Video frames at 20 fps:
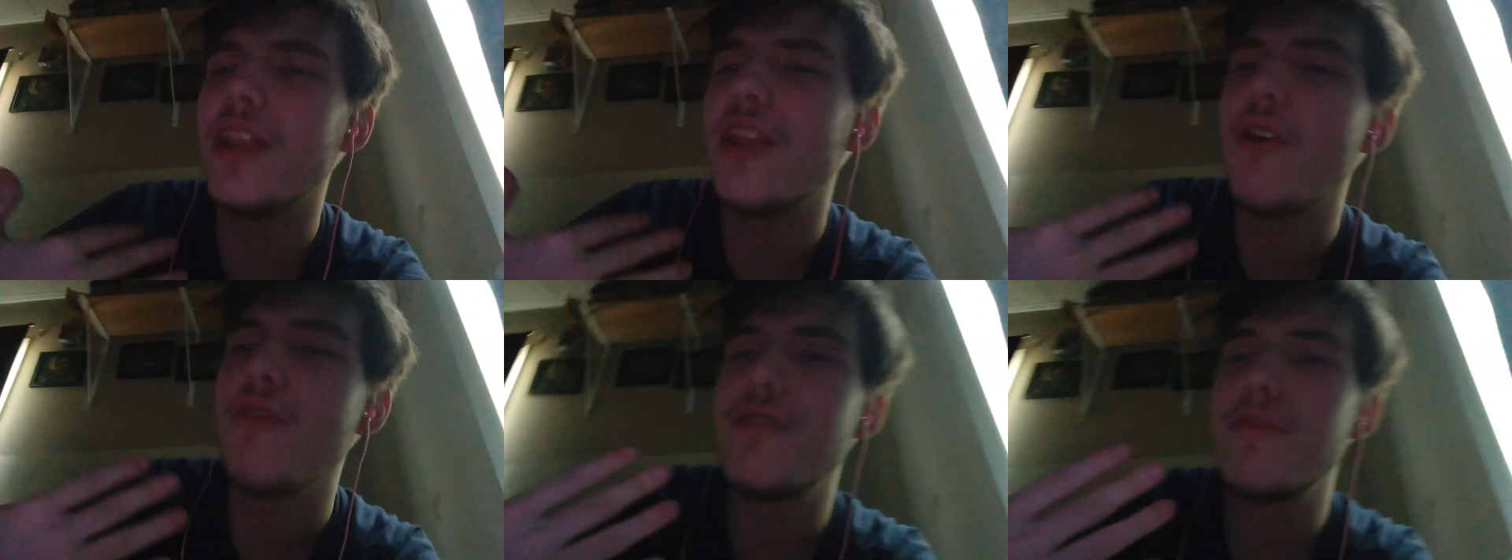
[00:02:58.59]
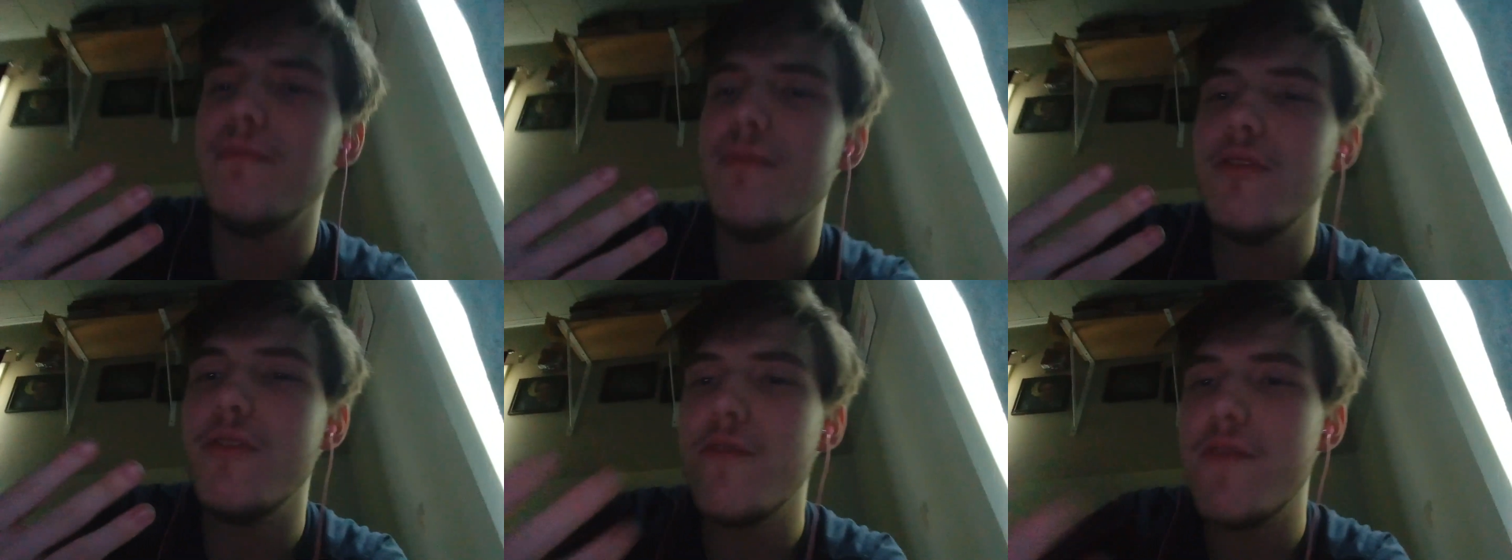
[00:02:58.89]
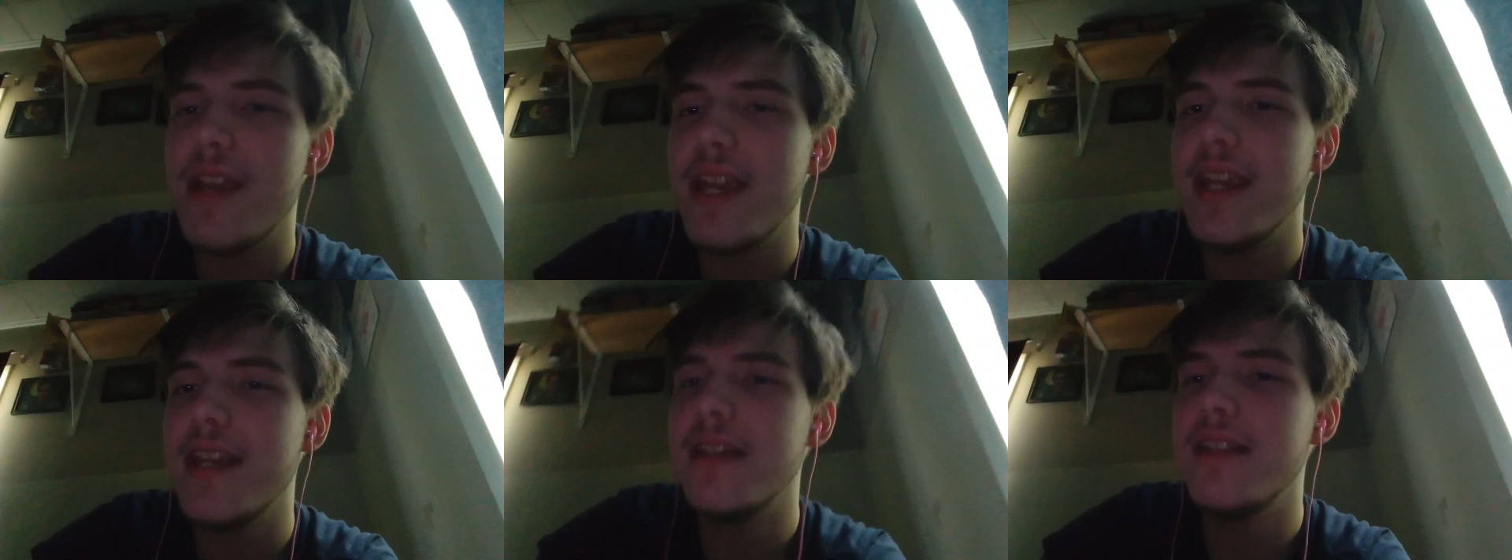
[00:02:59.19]
of those
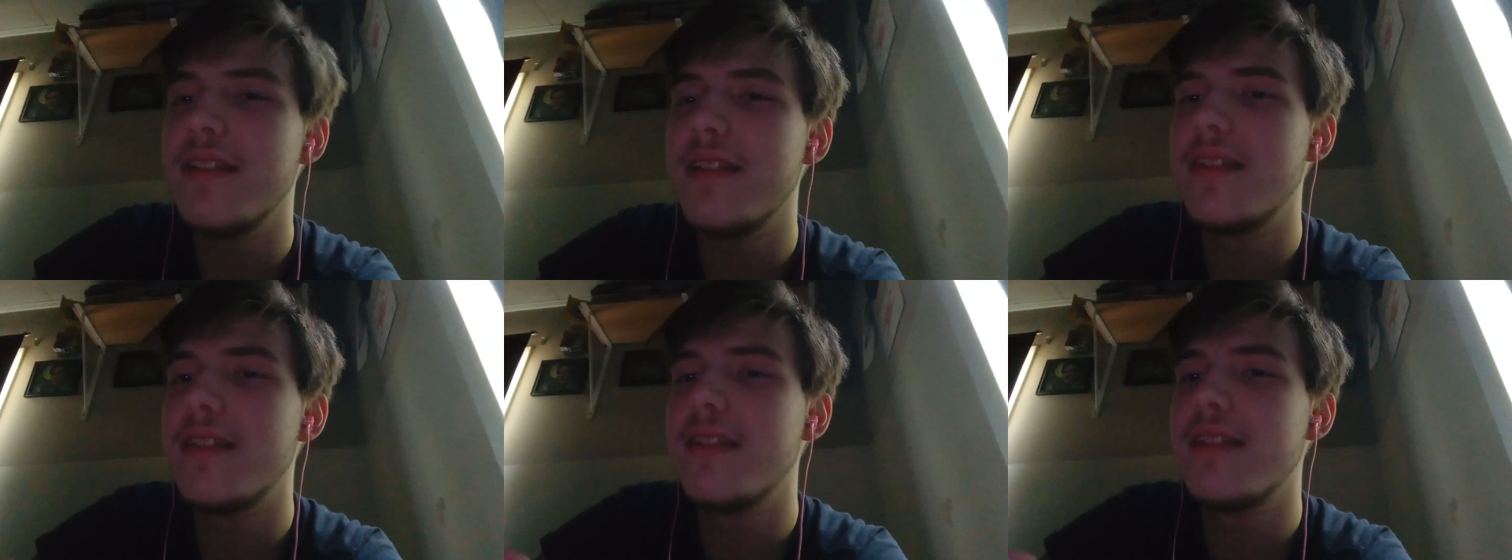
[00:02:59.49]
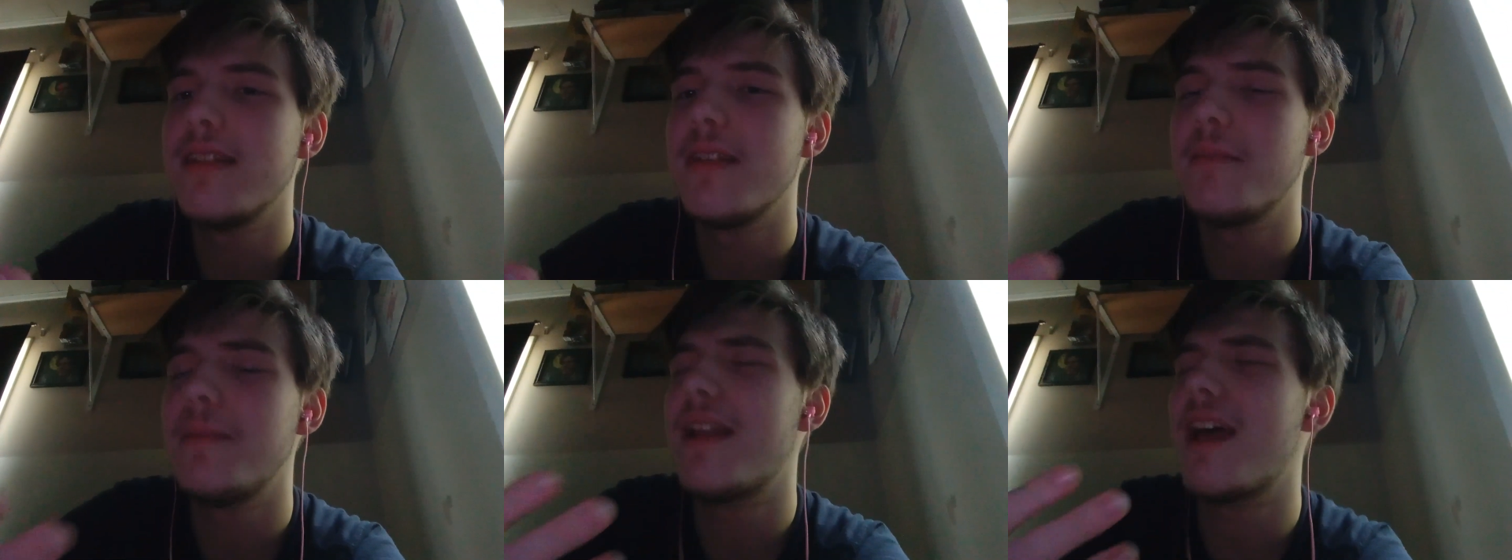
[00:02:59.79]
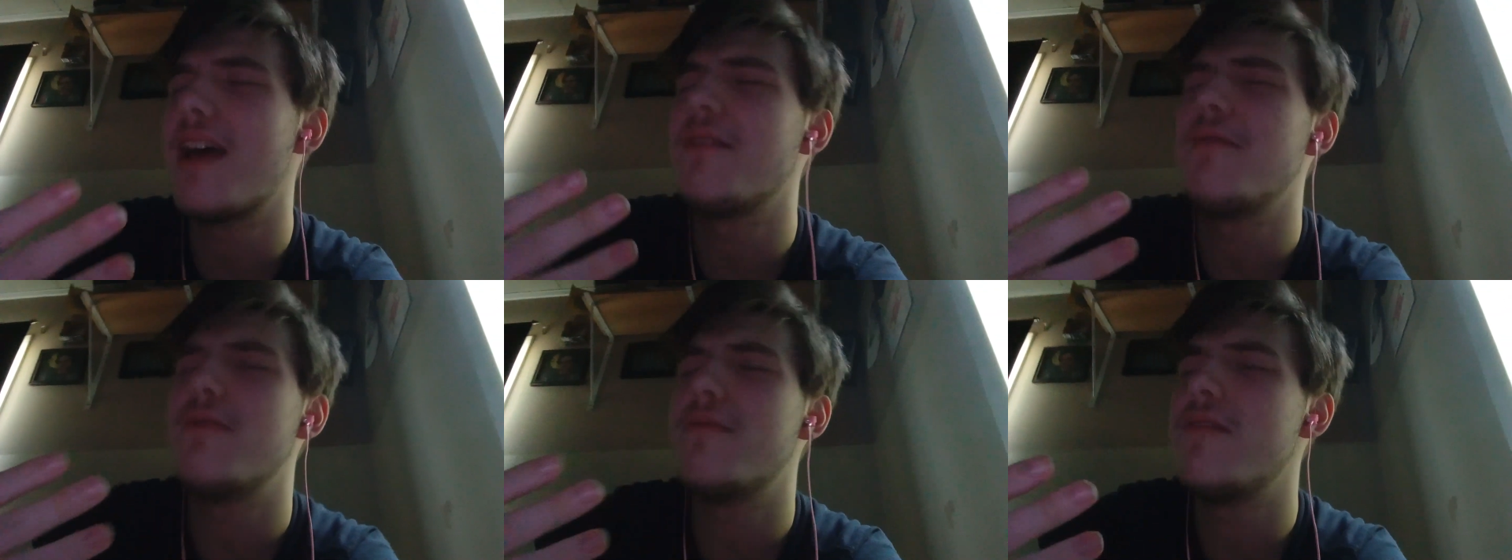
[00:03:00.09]
movies, I mean,
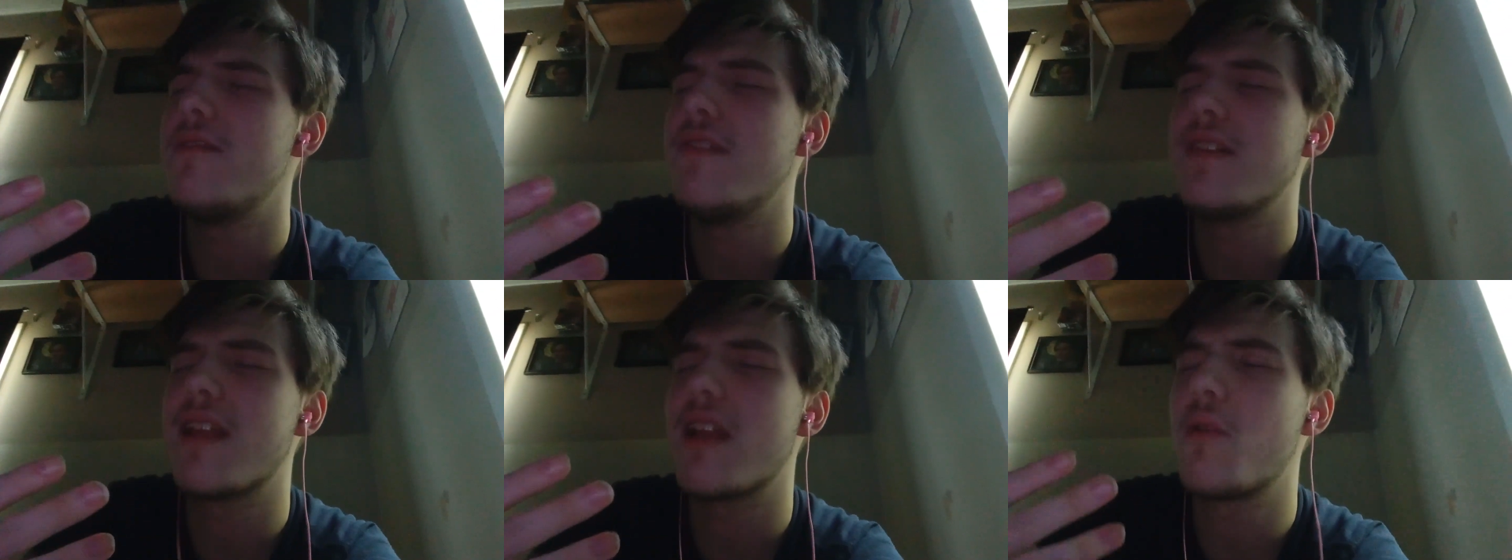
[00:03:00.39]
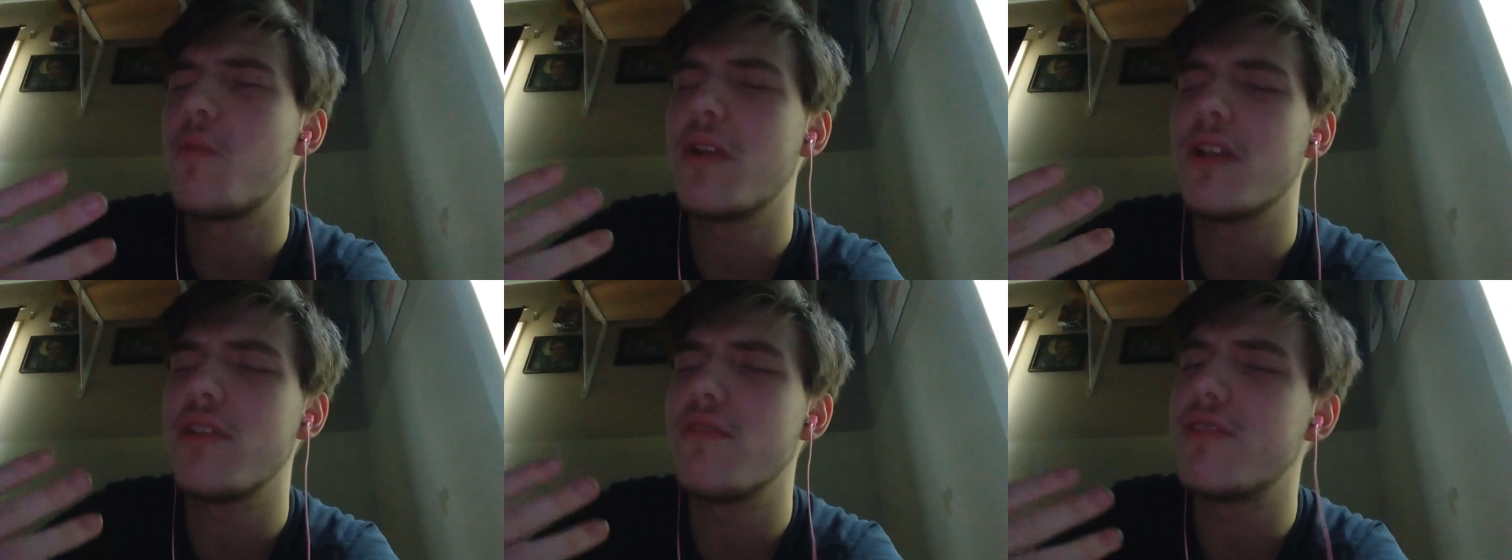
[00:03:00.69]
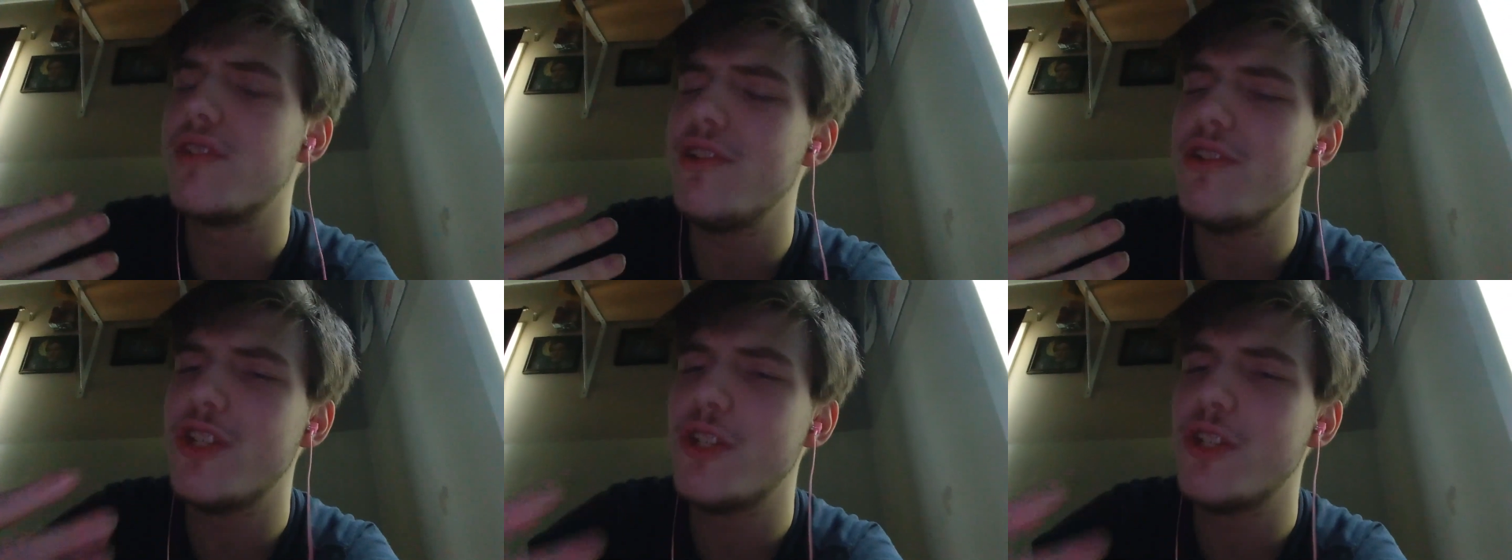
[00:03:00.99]
not even movies, like one of those